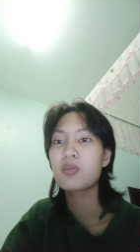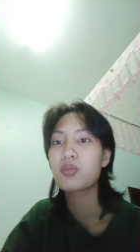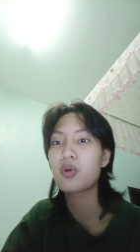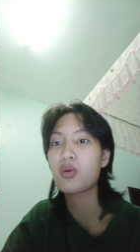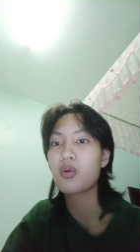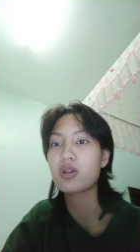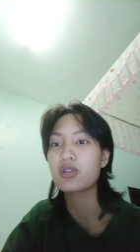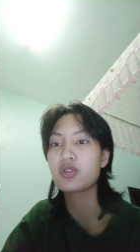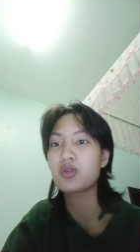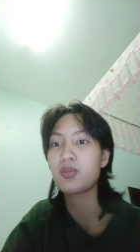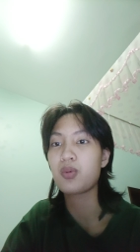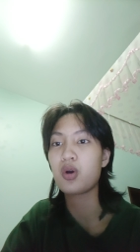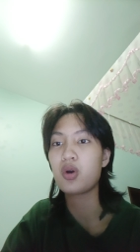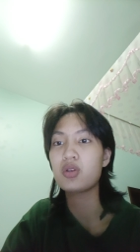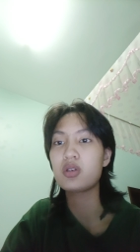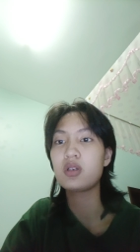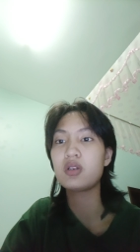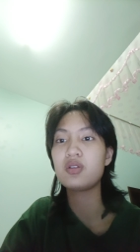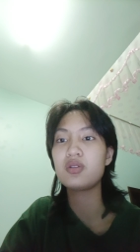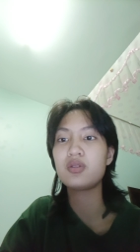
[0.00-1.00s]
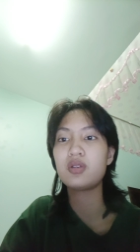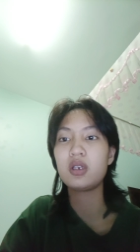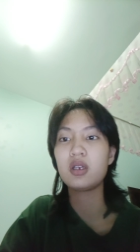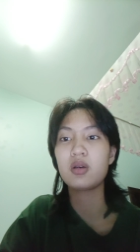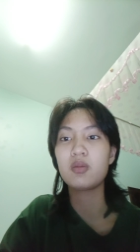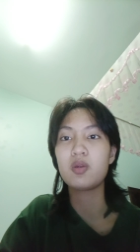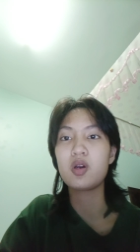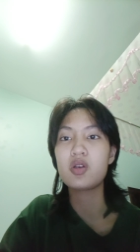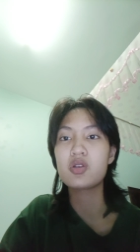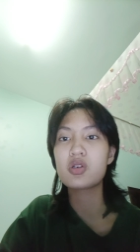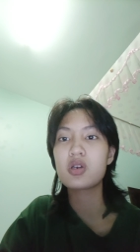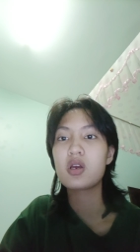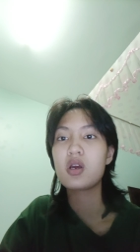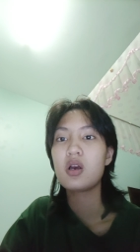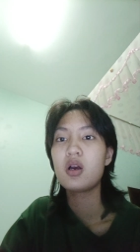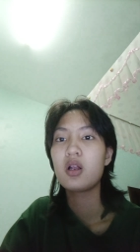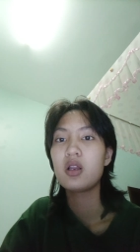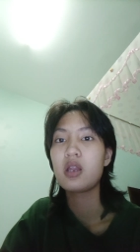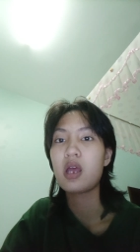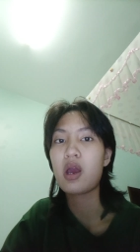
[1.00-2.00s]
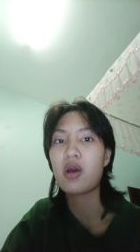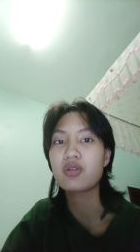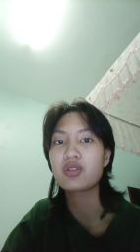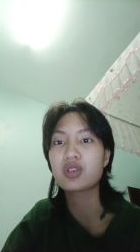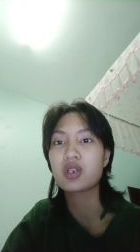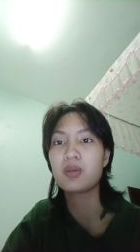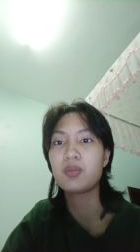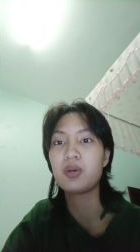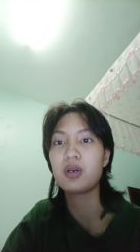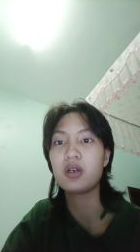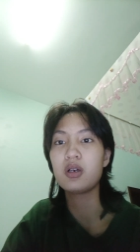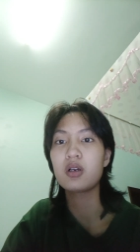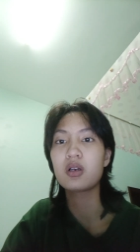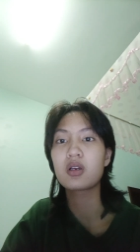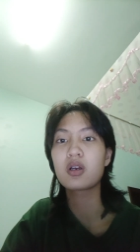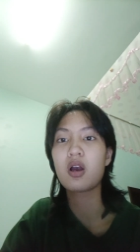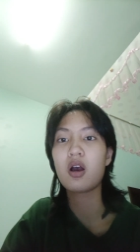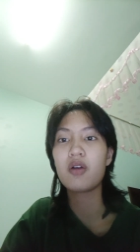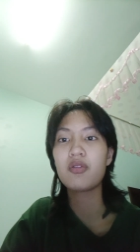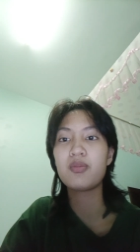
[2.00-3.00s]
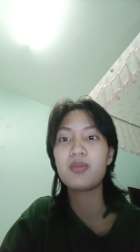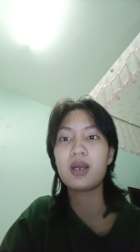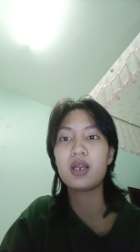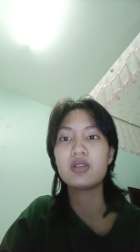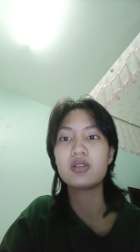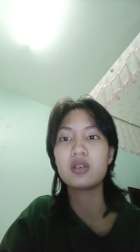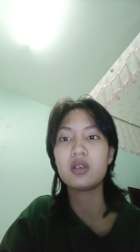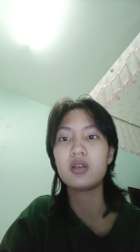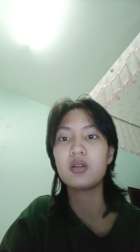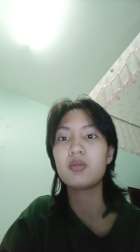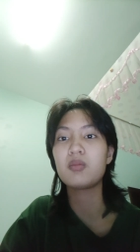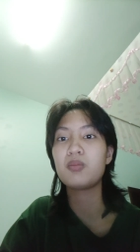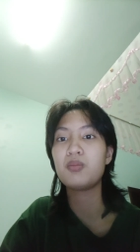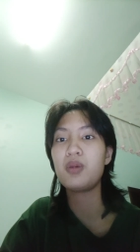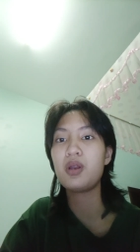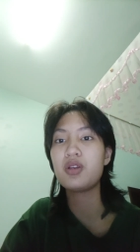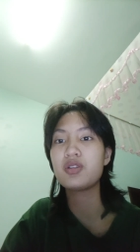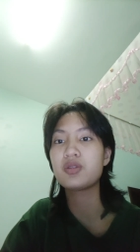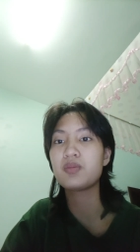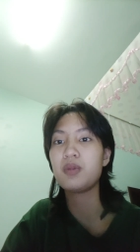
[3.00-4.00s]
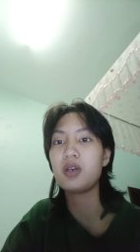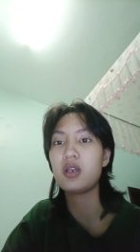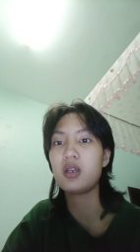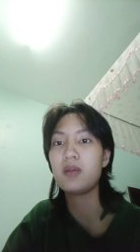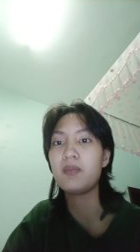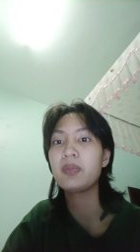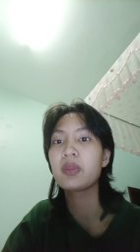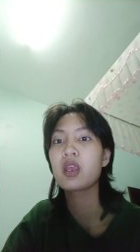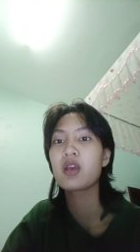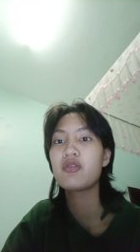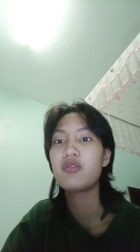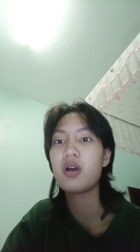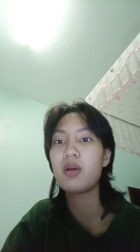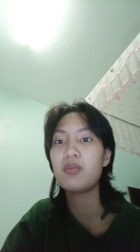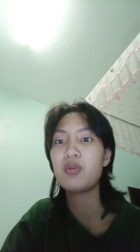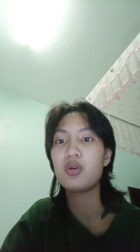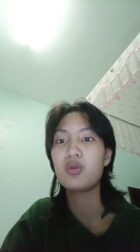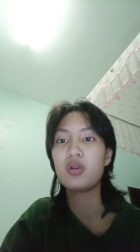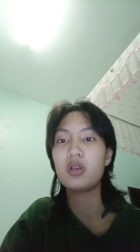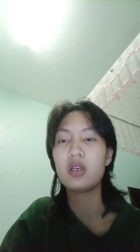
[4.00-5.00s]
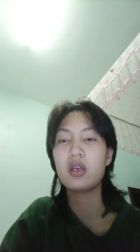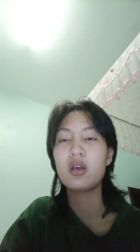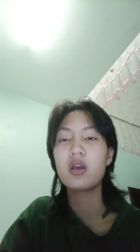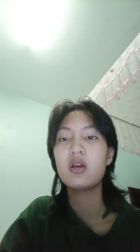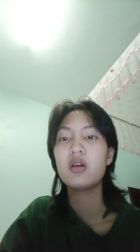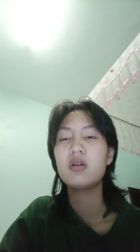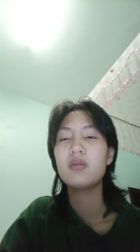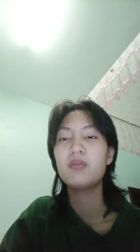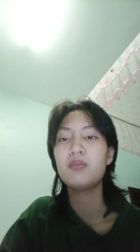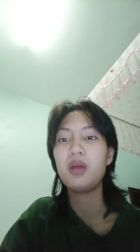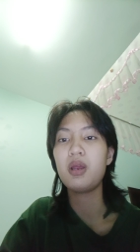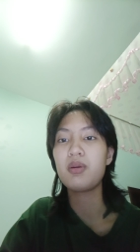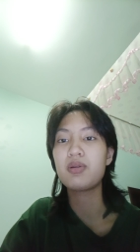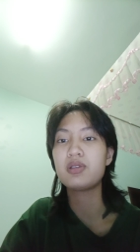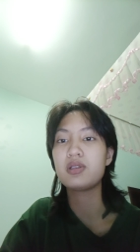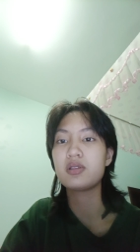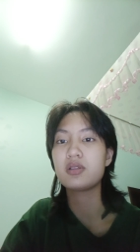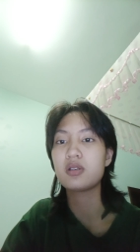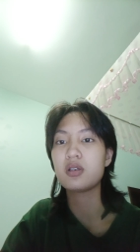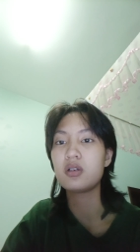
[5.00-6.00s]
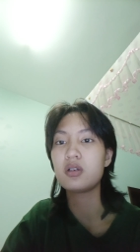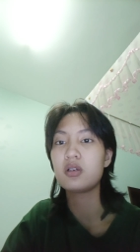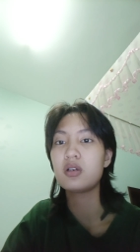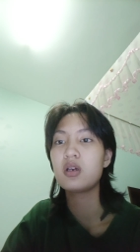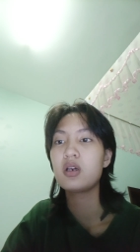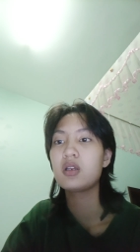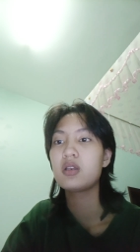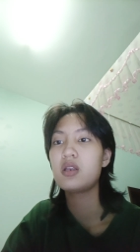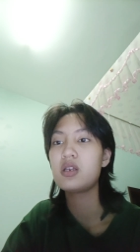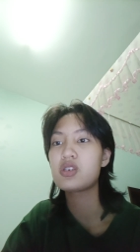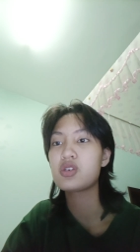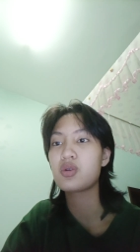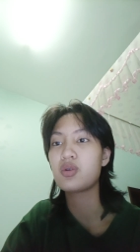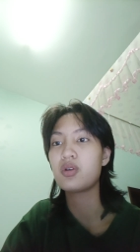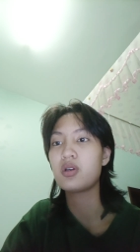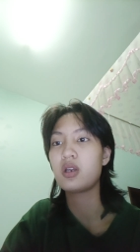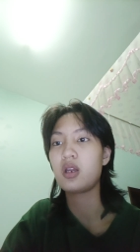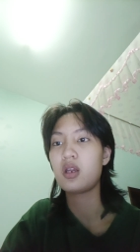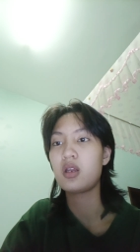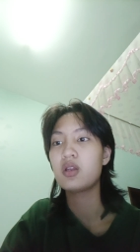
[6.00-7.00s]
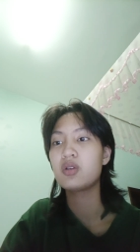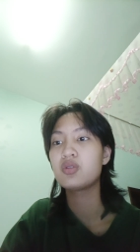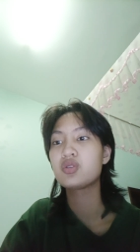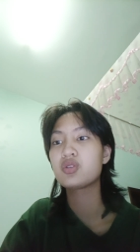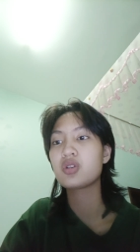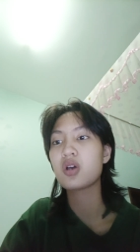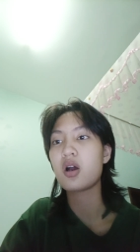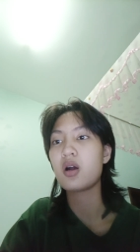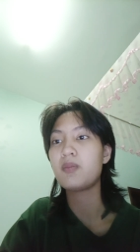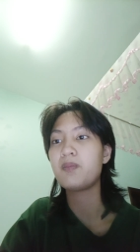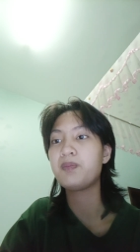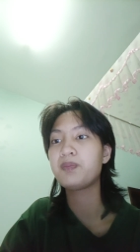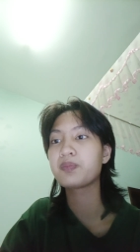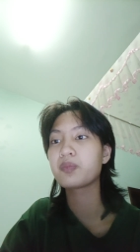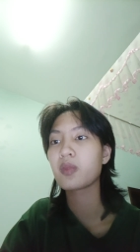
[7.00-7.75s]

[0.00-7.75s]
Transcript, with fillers: progress report, team merge, lighthouse keeper, cough medicine, business meeting, February, baby sister, dictionary, stop,